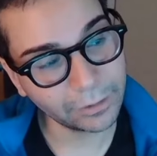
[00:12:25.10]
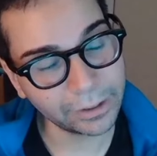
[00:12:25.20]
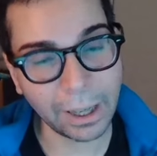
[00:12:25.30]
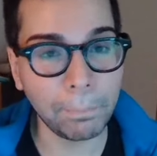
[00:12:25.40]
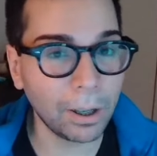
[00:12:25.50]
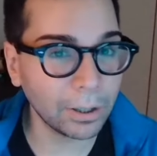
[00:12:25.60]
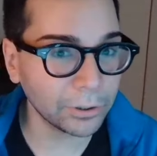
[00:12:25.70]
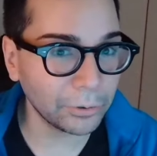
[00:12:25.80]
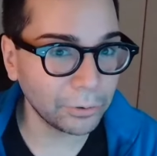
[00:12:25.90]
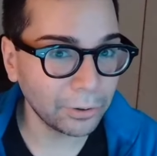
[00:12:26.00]
like a
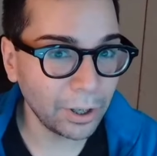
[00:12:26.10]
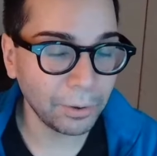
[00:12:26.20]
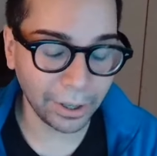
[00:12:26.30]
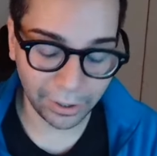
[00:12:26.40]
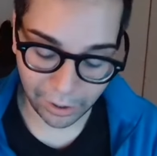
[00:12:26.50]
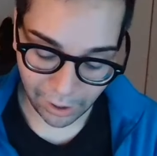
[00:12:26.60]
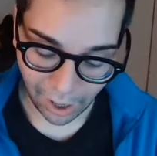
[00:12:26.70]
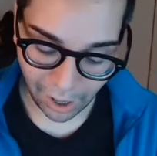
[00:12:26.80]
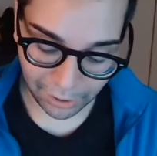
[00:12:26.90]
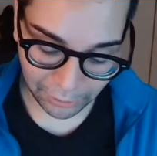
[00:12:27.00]
puzzle, right?
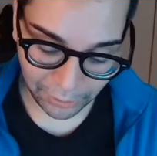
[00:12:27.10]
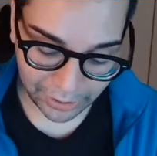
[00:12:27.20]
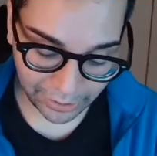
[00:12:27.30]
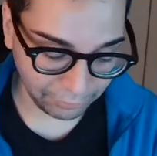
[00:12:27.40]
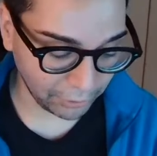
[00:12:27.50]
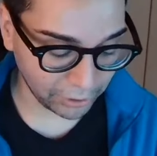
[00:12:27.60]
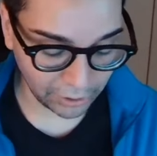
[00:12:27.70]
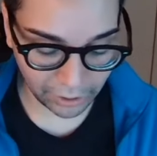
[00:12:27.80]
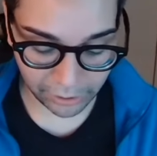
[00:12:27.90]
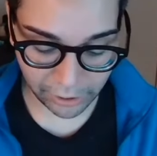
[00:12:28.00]
There is a need for you to
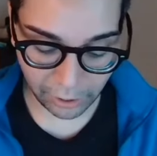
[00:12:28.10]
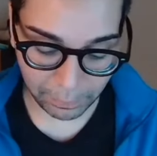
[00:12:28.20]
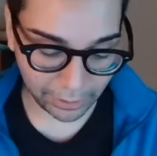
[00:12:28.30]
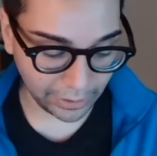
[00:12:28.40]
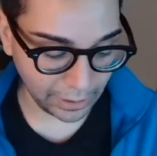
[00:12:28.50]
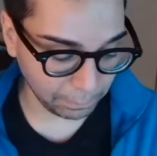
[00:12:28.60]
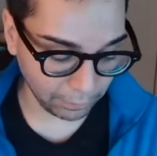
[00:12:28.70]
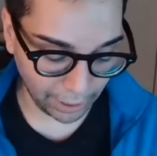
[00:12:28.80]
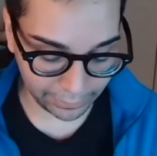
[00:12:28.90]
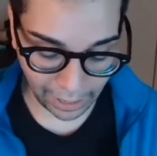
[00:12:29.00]
look a little bit
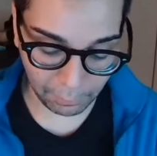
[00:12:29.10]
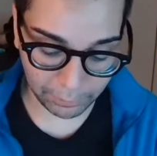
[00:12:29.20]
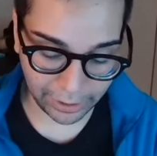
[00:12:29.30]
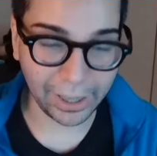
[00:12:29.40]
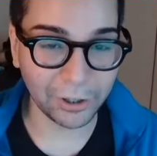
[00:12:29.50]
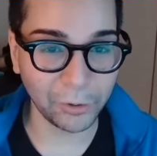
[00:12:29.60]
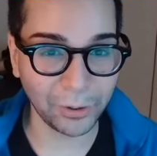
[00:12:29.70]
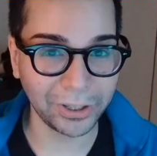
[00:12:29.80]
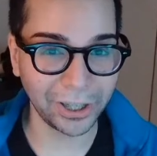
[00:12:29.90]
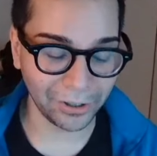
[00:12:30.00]
deeper at that with the Eight of
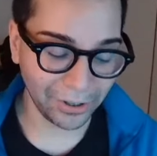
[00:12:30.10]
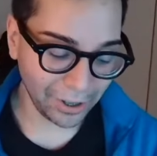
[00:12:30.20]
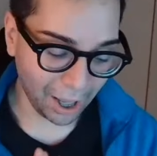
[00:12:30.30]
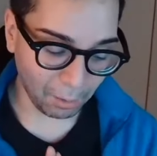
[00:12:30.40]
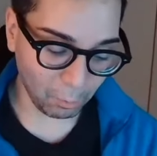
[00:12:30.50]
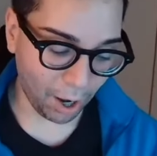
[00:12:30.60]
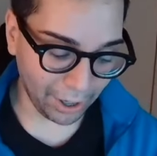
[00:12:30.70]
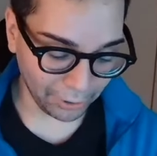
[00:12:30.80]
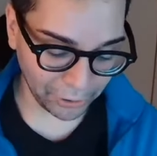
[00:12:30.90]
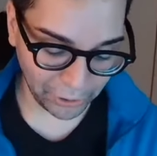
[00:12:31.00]
Swords here. Why
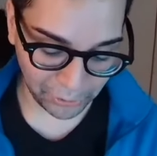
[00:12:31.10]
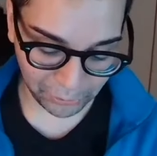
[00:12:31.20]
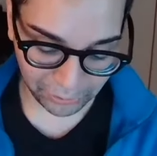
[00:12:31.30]
are you